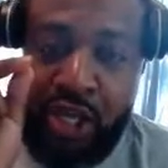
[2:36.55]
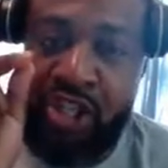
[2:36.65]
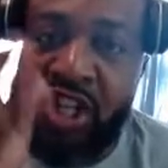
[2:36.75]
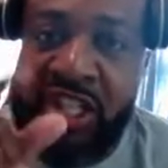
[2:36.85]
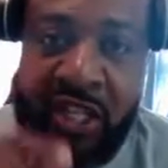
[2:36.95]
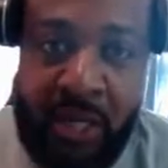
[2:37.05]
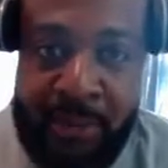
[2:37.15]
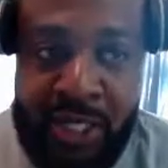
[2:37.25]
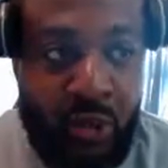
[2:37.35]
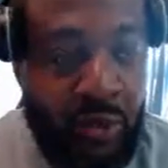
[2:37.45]
she's gonna
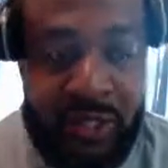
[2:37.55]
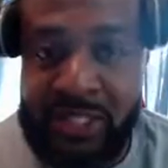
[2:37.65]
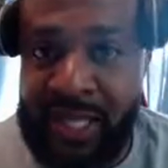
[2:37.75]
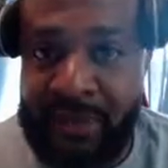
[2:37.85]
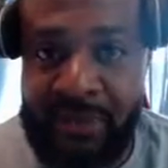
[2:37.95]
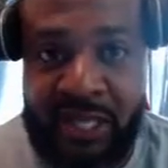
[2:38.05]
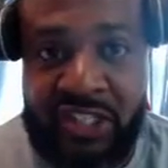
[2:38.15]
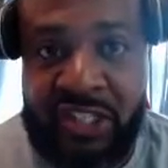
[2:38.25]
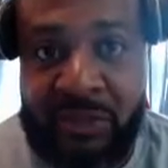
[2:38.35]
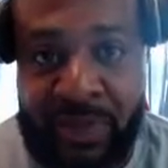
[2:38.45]
be doing the same thing
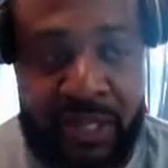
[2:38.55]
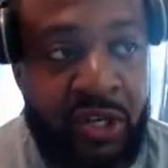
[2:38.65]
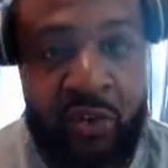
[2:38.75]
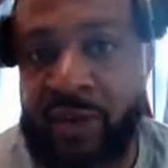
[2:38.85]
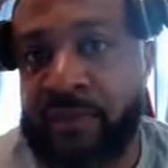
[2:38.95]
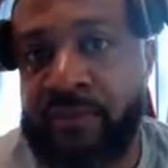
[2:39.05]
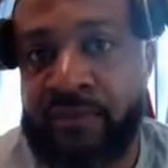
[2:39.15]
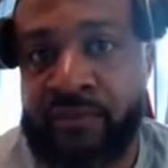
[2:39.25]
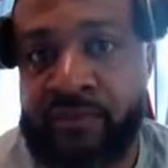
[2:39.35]
she's been doing.